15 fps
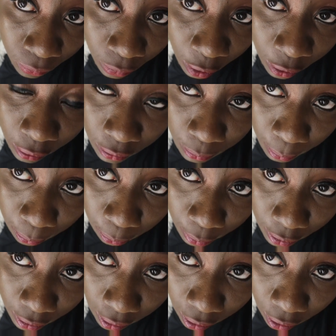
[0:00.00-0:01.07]
he has been
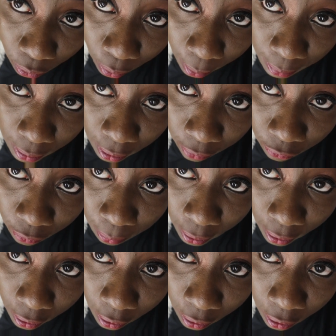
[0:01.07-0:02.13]
designing website for
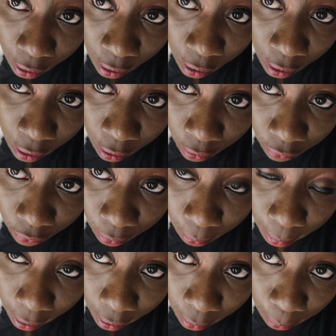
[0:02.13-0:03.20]
many
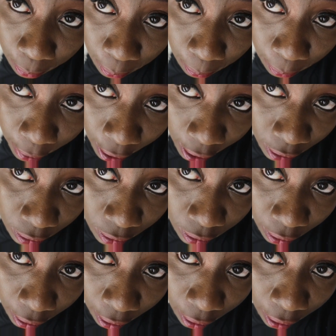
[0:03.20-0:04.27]
brands.
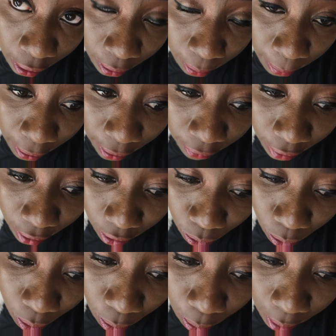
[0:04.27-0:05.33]
Okay, I believe he has
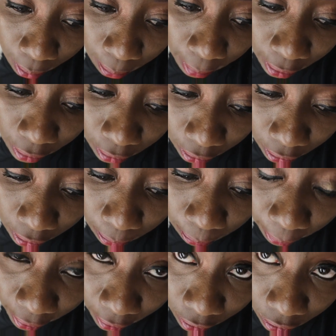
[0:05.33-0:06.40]
worked with
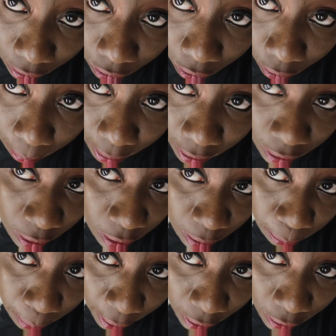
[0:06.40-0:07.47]
Mercedes-Benz. So
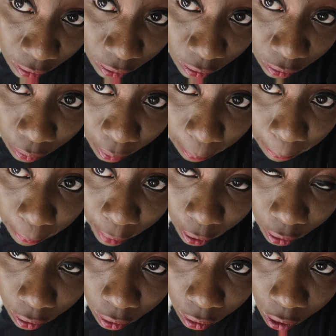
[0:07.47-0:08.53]
Mercedes-Benz is a great
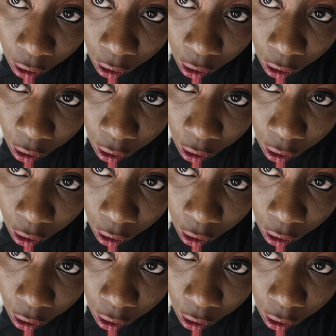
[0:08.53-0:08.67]
brand.